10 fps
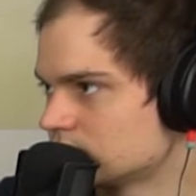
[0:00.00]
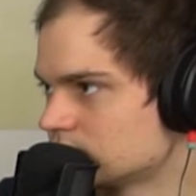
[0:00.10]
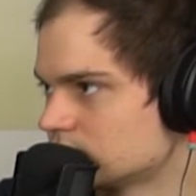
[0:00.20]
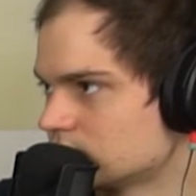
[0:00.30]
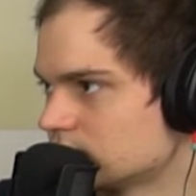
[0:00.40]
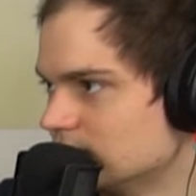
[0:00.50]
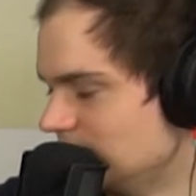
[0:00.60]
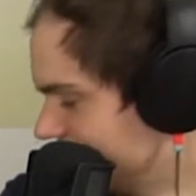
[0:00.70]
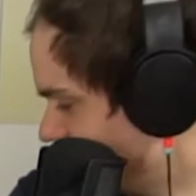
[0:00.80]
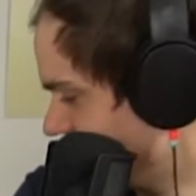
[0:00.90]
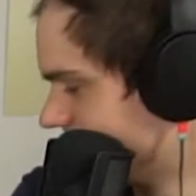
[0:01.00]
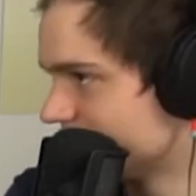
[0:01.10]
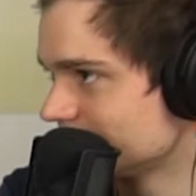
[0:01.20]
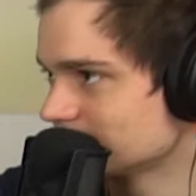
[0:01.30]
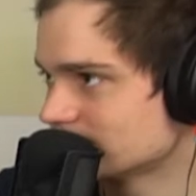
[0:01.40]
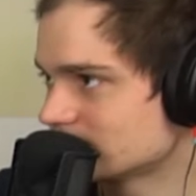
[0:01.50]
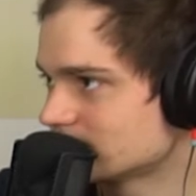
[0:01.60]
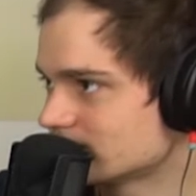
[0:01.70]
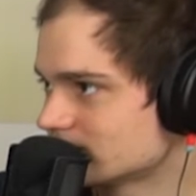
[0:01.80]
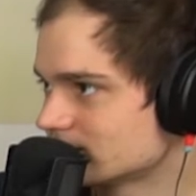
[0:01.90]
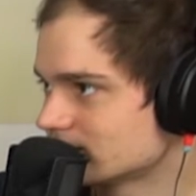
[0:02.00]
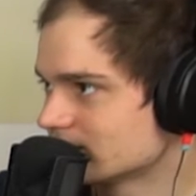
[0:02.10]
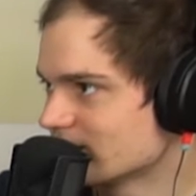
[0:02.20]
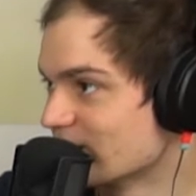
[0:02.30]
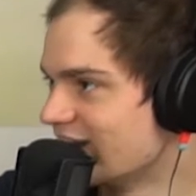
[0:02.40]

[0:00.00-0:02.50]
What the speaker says: This person isn't speaking.